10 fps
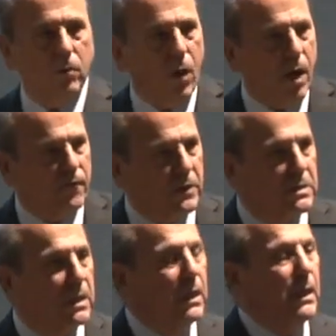own
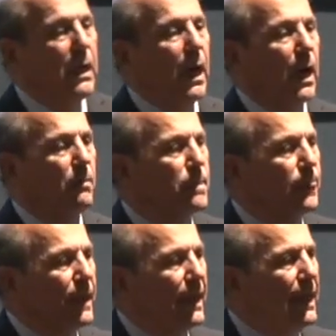office. Um,
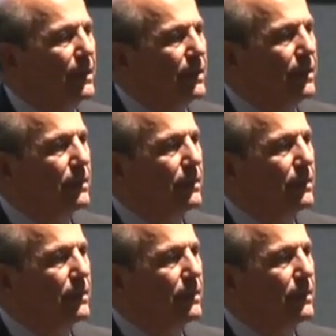and